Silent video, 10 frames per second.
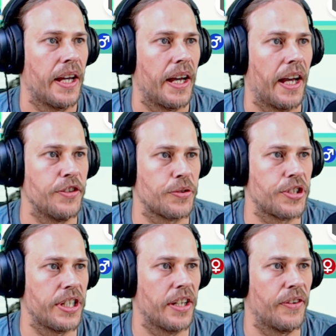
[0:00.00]
And you'll
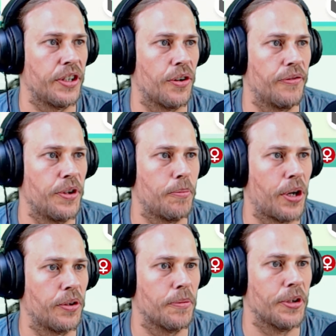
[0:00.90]
see I've only got a few
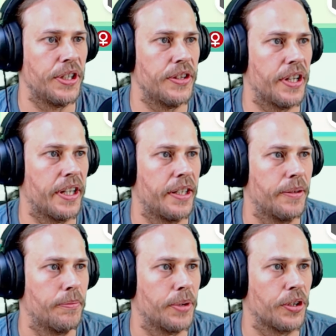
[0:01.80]
Pokemon in there
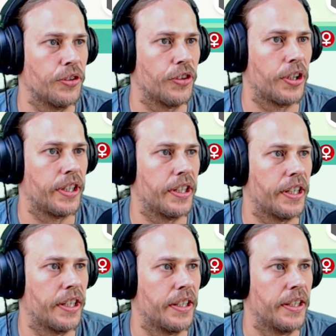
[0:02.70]
because I
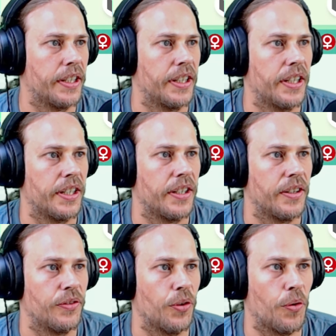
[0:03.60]

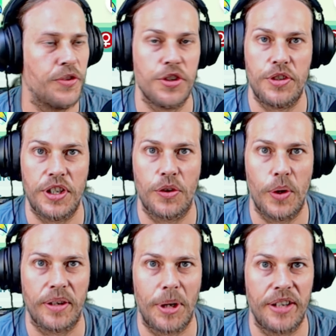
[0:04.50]
sort of just did a
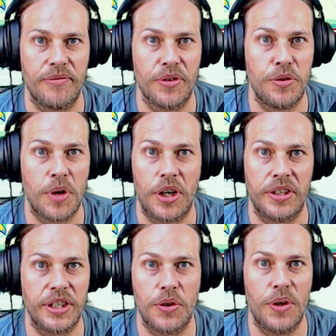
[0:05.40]
quick playthrough, hardly
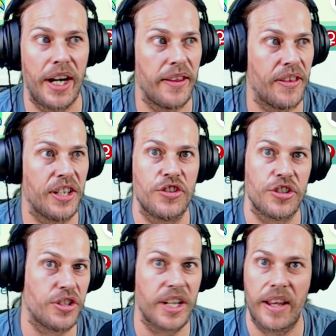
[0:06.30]
caught anything, just
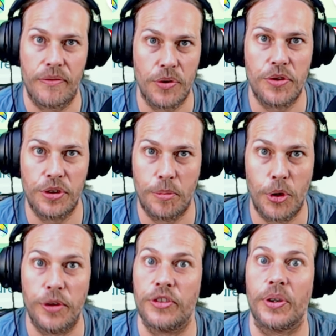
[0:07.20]
to get through to the
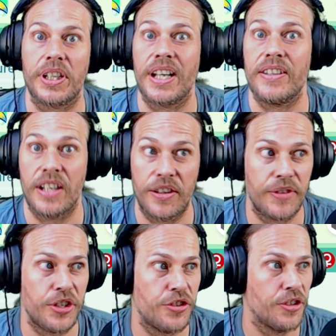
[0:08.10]
point so I could get the other
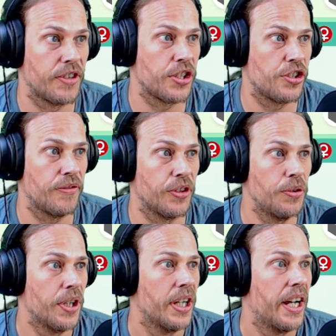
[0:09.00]
version of Urshifu.
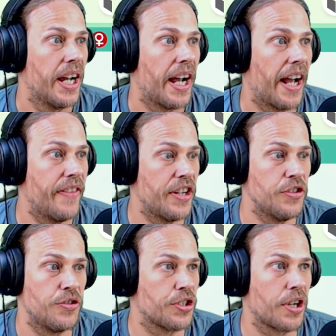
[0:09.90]
And then you
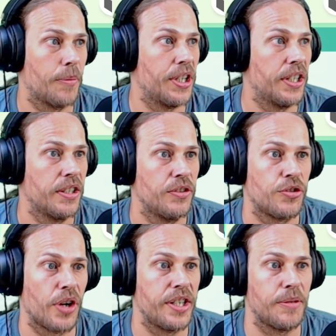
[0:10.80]
just come here,
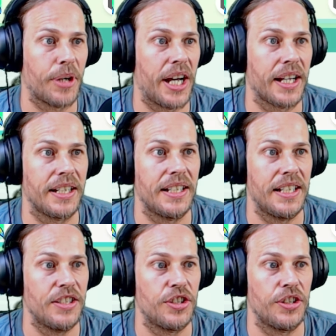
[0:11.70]
trade it back
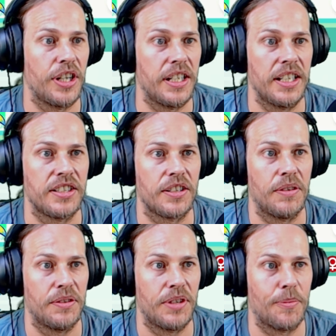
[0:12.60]
into here, so
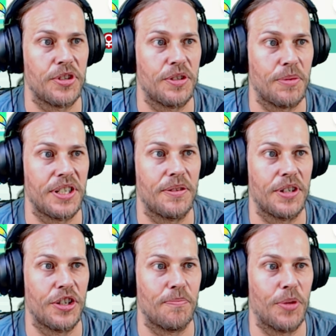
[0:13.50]
it happens to be a
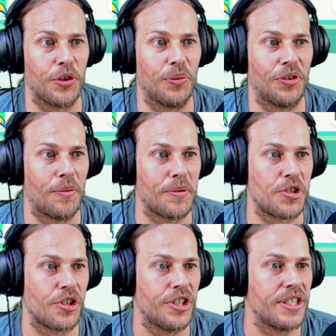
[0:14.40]
box with some of my
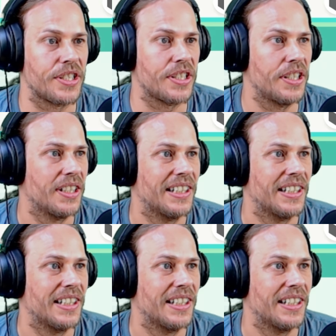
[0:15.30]
shinies in it.